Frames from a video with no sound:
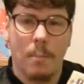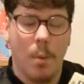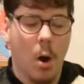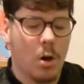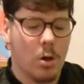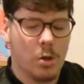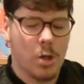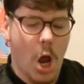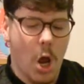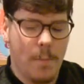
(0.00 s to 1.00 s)
box
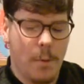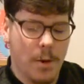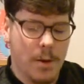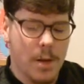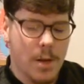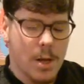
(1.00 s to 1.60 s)
to open.